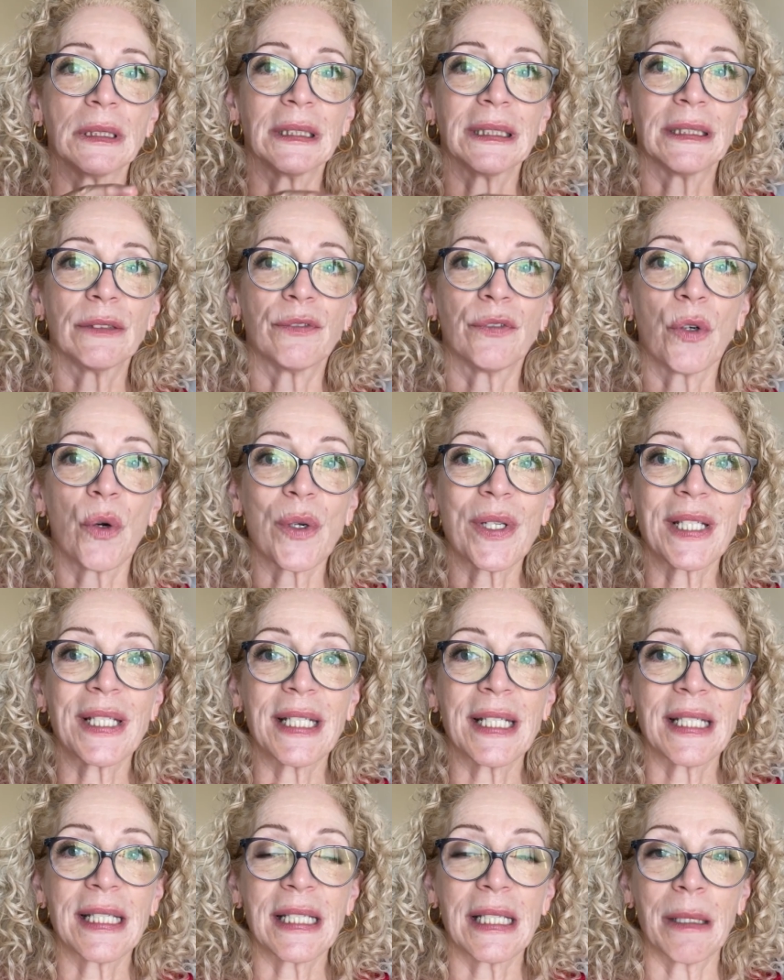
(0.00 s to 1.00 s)
for
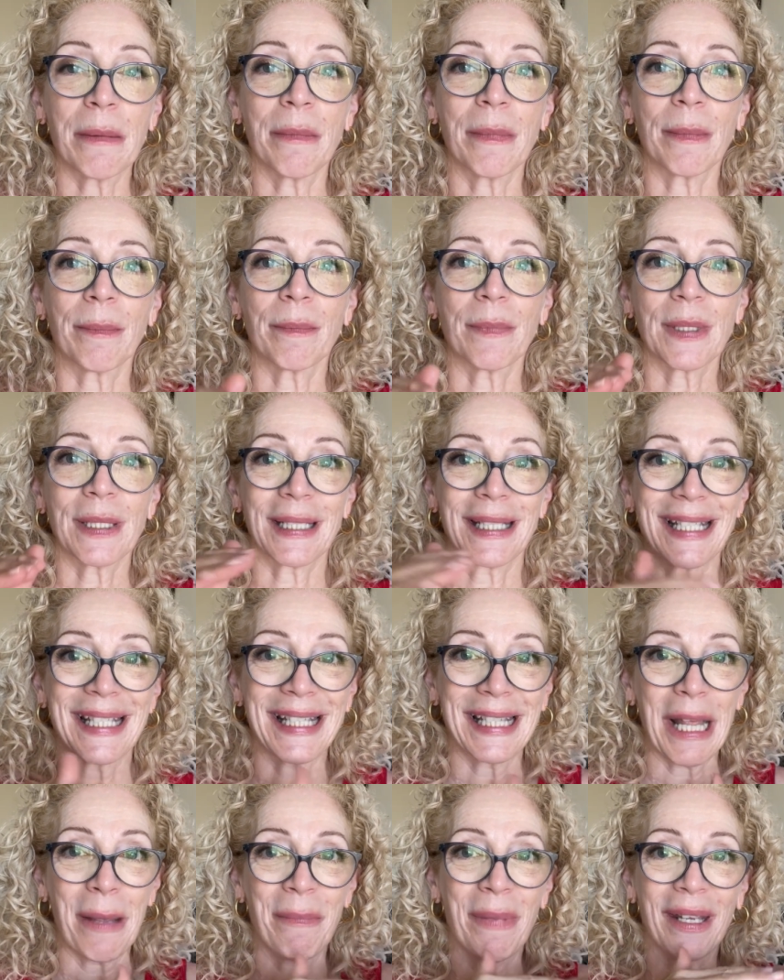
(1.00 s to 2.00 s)
system,
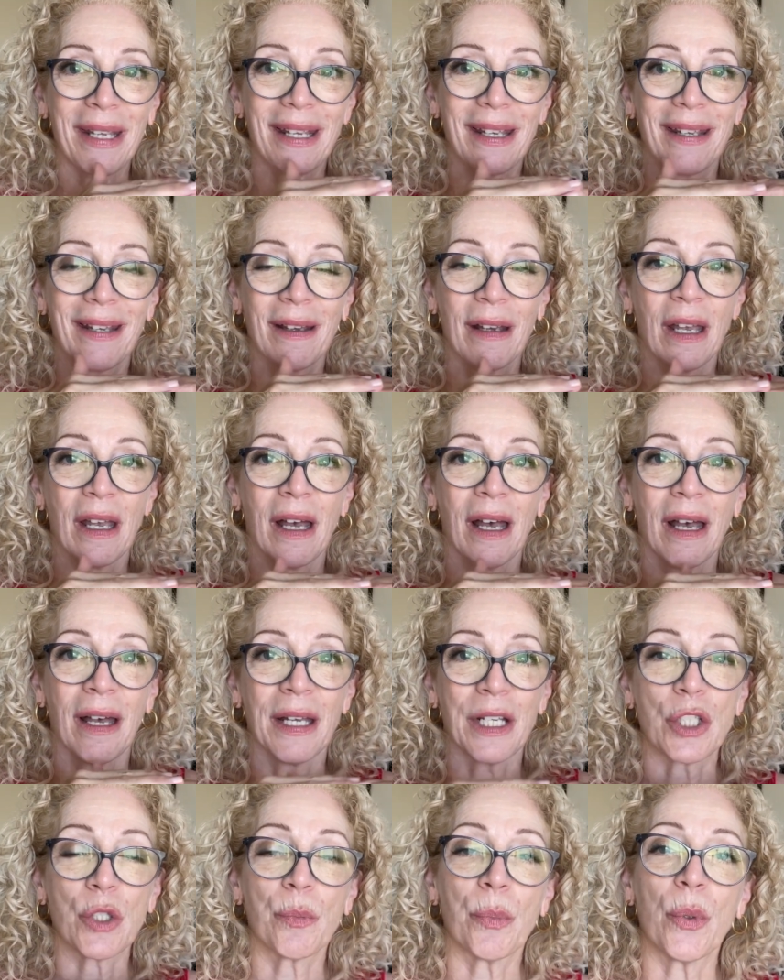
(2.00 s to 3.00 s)
systemic uh,
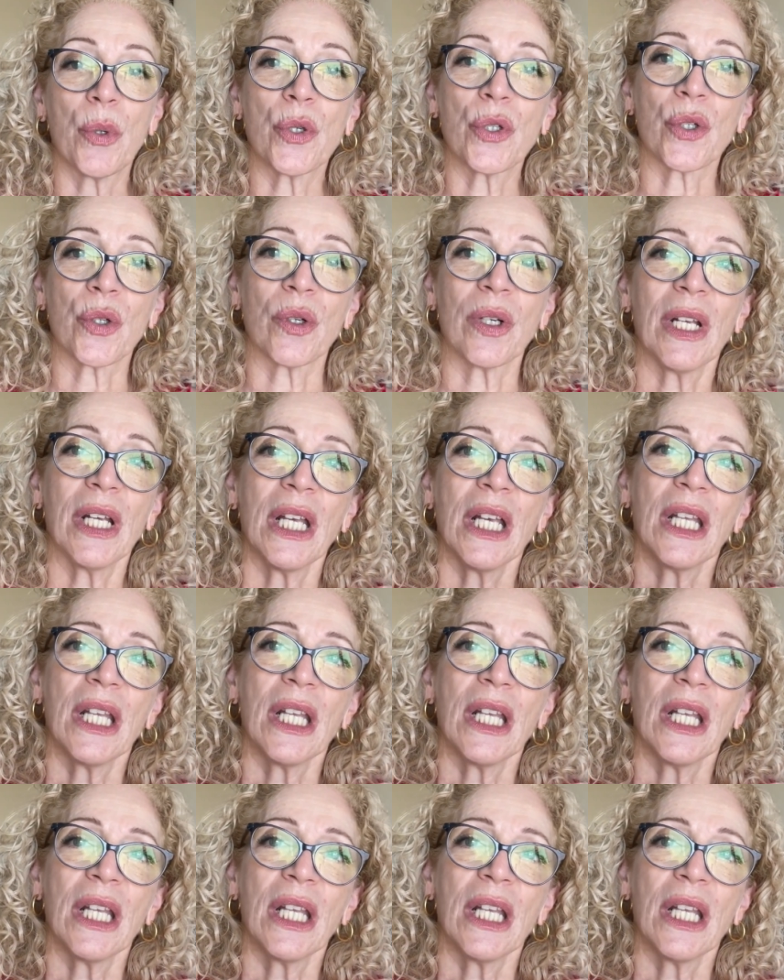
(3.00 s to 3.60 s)
exposure.